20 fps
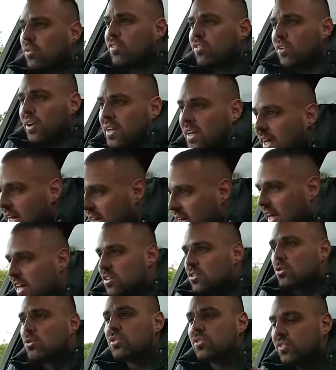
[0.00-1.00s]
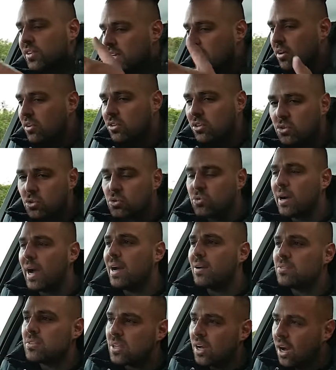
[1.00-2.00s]
3-litre diesels. I think they're a good
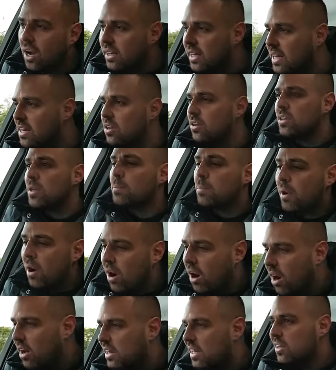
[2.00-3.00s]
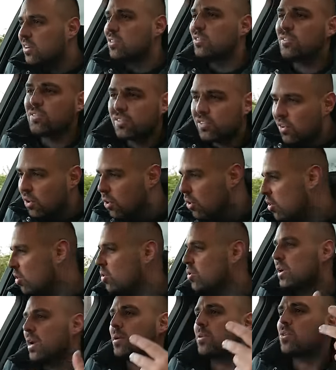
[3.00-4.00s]
all-rounder. They look the part, they're good on
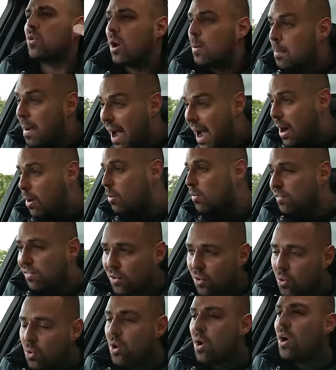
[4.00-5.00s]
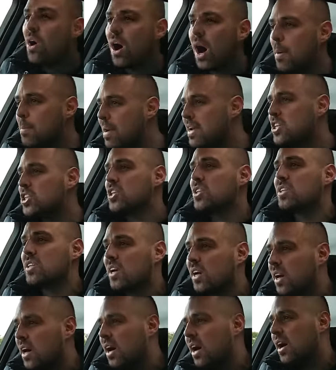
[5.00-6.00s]
fuel, they're quite powerful. I mentioned
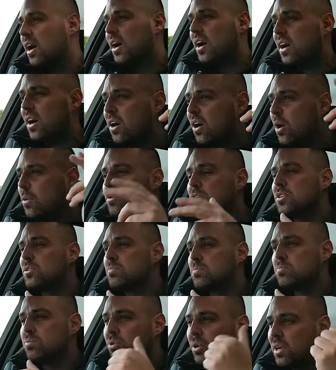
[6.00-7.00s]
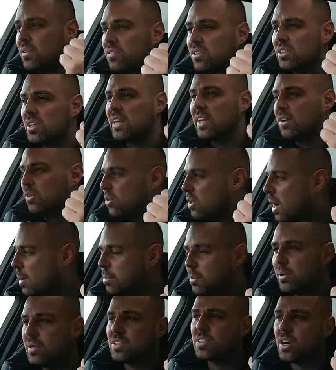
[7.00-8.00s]
that I was previously, or a
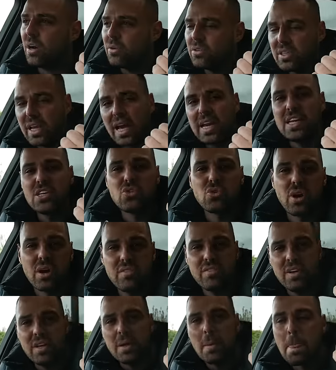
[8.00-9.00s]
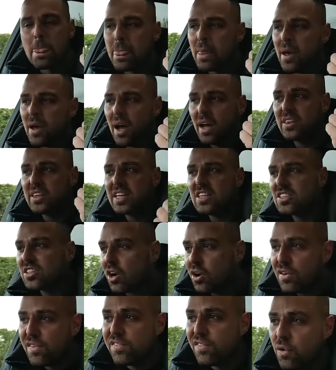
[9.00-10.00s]
couple of weeks ago, I was daily driving a
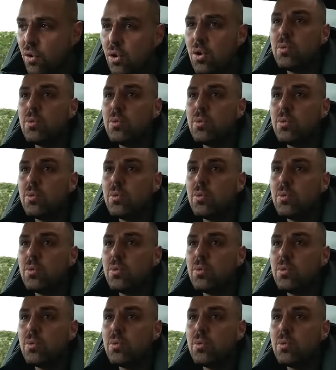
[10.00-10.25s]
Disco 4,